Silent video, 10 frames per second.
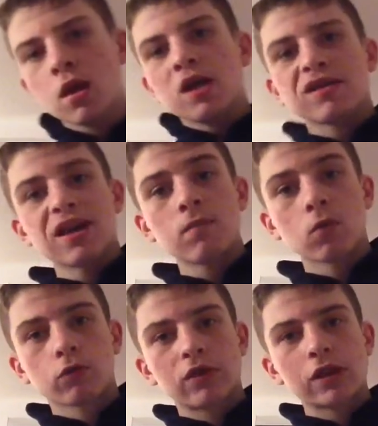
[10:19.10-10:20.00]
Because I didn't
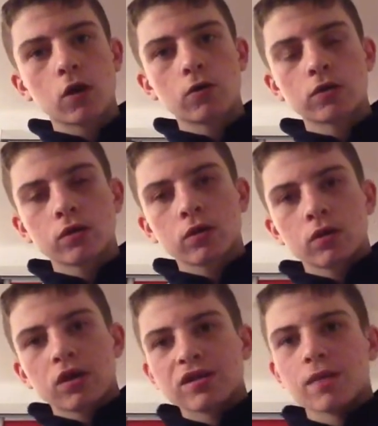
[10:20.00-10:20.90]
want to reload,
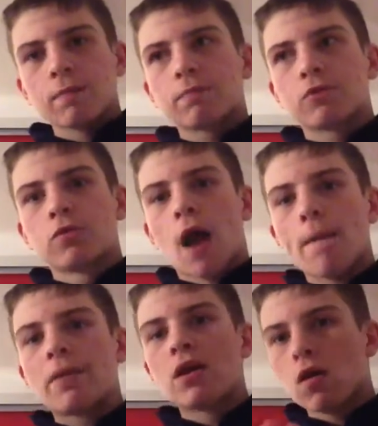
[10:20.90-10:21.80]
because I'd
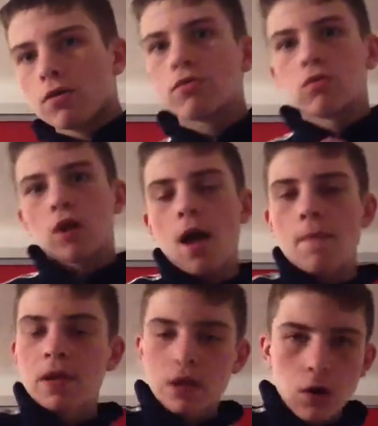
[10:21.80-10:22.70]
been going through
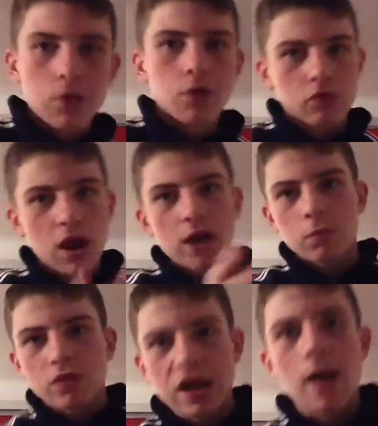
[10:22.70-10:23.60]
the grind when
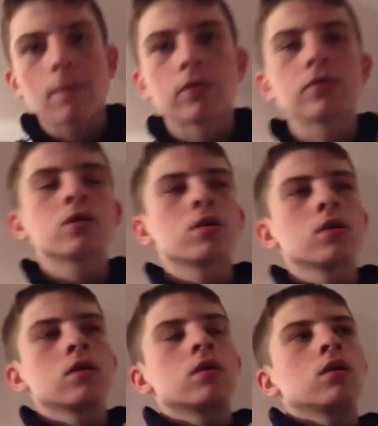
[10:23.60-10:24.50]
this happened.
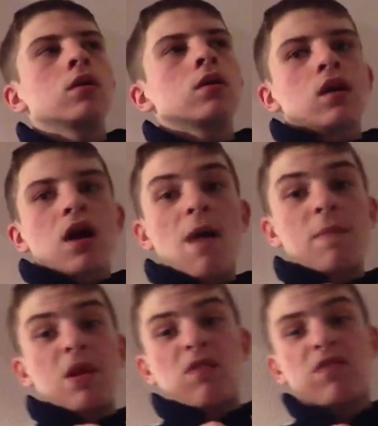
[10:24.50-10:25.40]
I'd
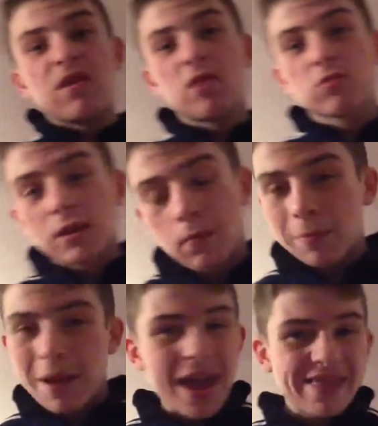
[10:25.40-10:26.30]
been on for, that was like probably
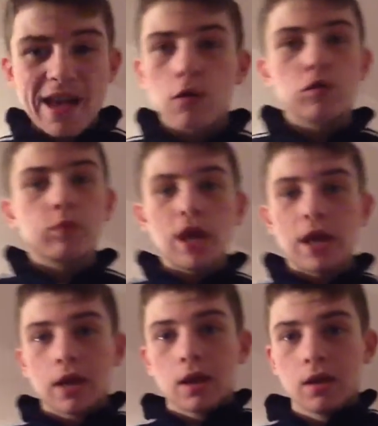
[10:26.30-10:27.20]
my 8th hour of
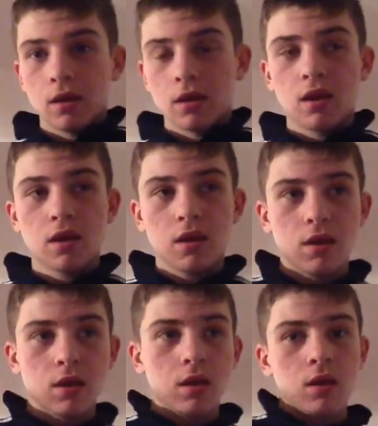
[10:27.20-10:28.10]
playing, yeah.
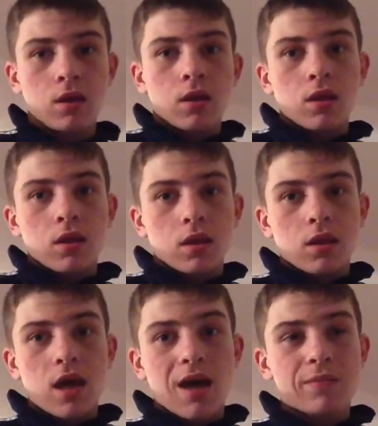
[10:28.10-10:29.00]
And
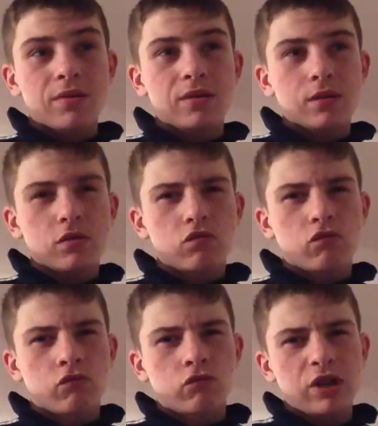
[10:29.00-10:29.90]
that happened.
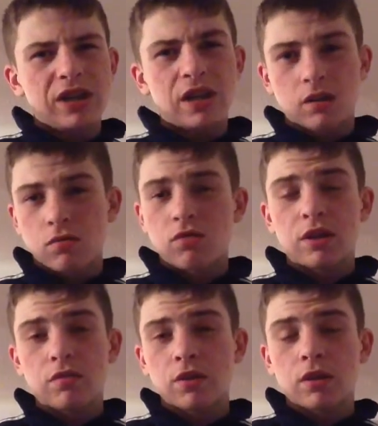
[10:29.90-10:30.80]
Really great,
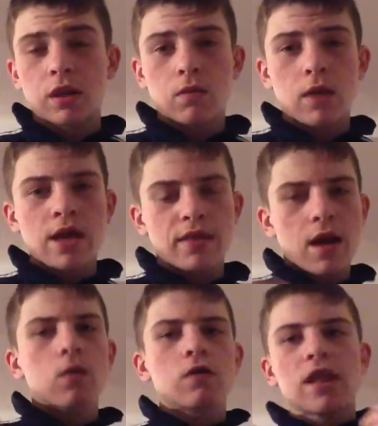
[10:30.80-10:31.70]
like 8th
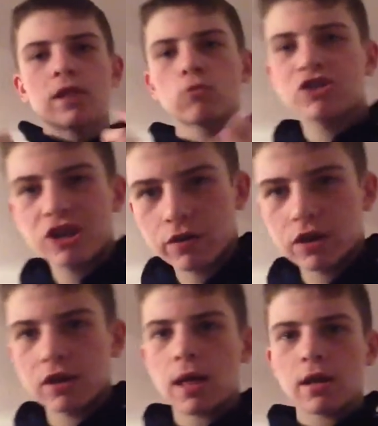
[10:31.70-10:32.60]
hour in that little series,
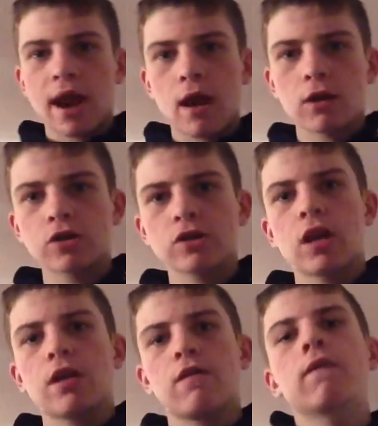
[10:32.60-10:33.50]
in that character's
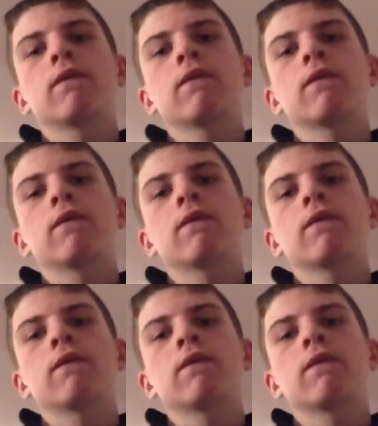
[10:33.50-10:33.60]
life.